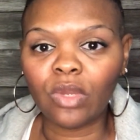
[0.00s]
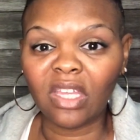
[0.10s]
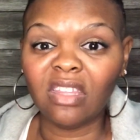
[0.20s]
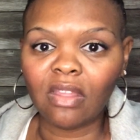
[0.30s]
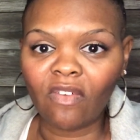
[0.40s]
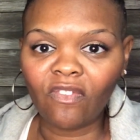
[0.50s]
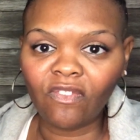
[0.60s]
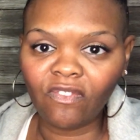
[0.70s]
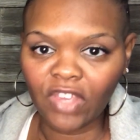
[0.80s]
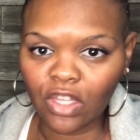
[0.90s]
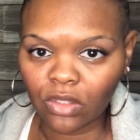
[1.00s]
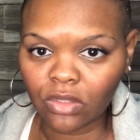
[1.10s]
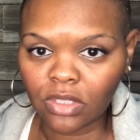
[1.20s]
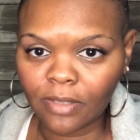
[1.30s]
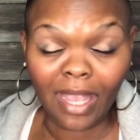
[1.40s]
in the
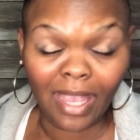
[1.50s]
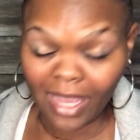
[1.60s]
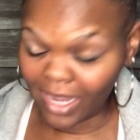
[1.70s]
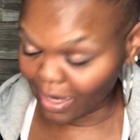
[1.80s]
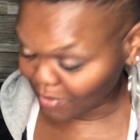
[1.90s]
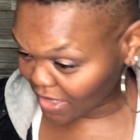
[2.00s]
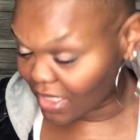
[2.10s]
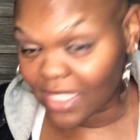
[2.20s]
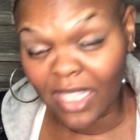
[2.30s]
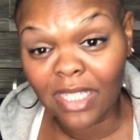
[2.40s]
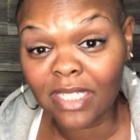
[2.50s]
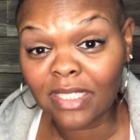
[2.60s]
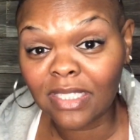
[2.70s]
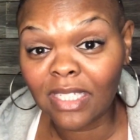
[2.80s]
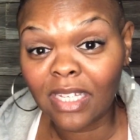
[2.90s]
field. I'm just gonna say
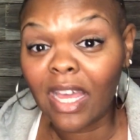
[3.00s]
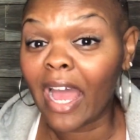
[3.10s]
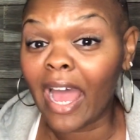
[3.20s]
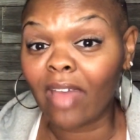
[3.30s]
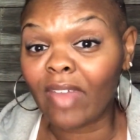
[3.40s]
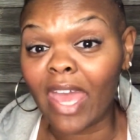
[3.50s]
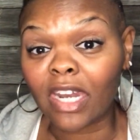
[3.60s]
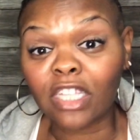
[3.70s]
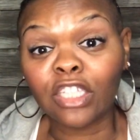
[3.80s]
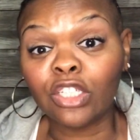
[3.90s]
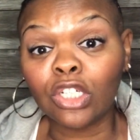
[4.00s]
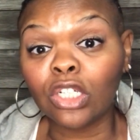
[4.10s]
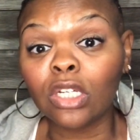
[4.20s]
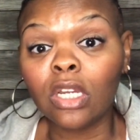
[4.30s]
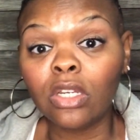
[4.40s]
this. I've had a
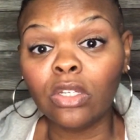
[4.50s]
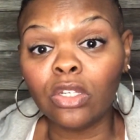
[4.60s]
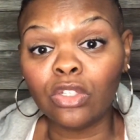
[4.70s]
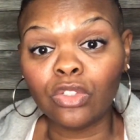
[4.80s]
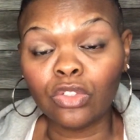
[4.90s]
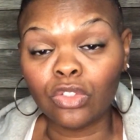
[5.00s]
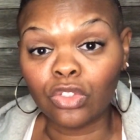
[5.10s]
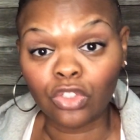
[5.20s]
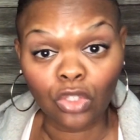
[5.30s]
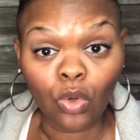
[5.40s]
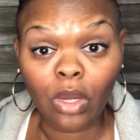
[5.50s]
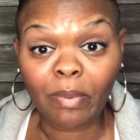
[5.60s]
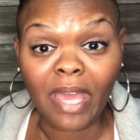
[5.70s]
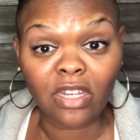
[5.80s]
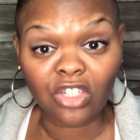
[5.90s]
cleaner show up
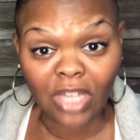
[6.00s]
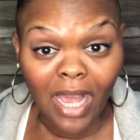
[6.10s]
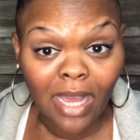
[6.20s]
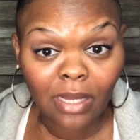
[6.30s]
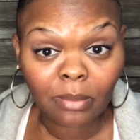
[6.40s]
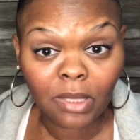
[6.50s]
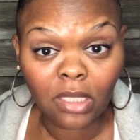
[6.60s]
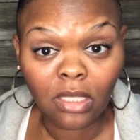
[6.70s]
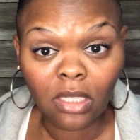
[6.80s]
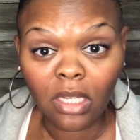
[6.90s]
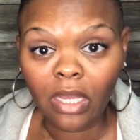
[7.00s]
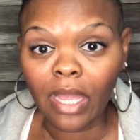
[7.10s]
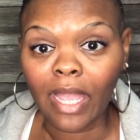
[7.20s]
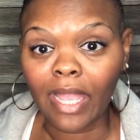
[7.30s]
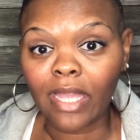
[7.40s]
at a job
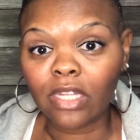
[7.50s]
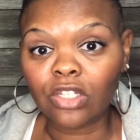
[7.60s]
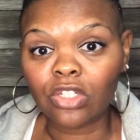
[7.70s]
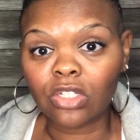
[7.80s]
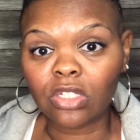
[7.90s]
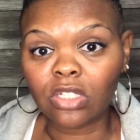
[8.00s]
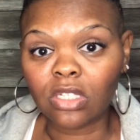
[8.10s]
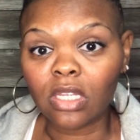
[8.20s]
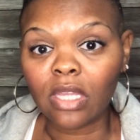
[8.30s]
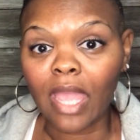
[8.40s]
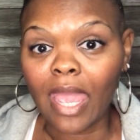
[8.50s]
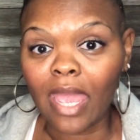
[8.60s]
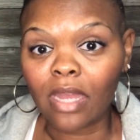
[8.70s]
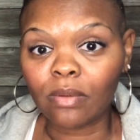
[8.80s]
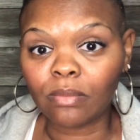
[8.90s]
and she
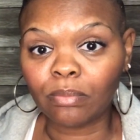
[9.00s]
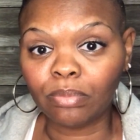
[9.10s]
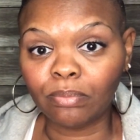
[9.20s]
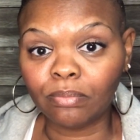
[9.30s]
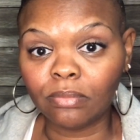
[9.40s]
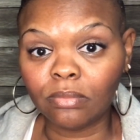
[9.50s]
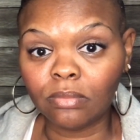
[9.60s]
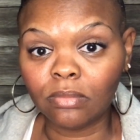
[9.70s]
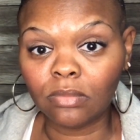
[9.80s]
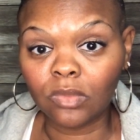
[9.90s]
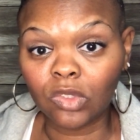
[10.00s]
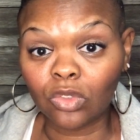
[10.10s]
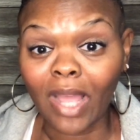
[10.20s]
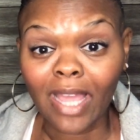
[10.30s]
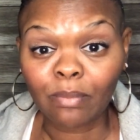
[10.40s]
had
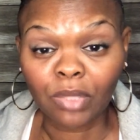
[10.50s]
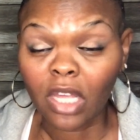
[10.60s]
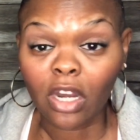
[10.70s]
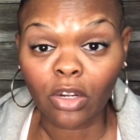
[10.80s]
dried blood on